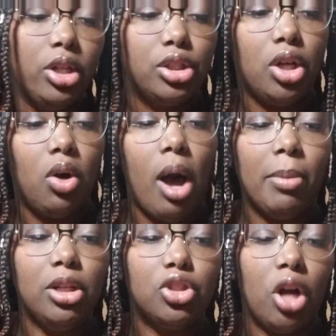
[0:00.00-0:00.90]
So I'm
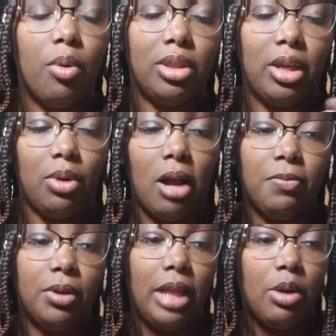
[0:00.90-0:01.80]
gonna start with like what I
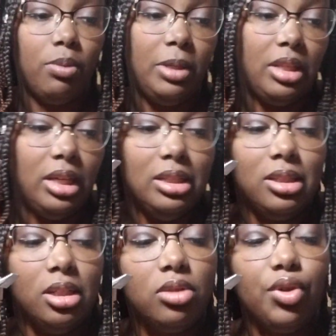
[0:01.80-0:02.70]
feel like would be the
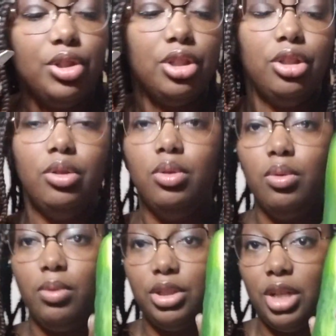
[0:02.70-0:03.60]
easiest fruit to do,
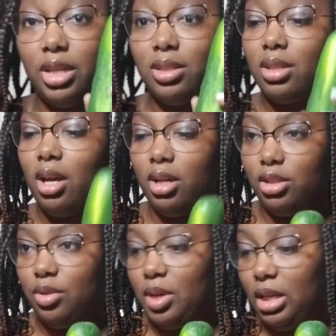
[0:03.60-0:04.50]
which is a
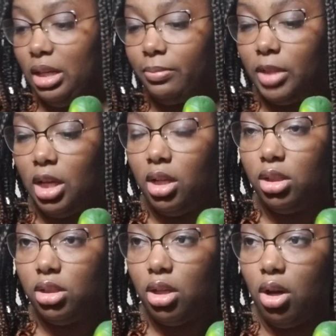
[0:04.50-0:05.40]
zucchini.
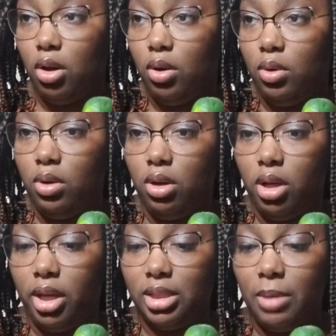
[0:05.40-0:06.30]
So
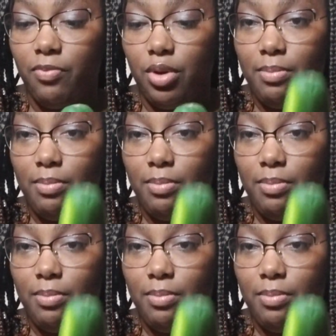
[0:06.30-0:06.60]
except for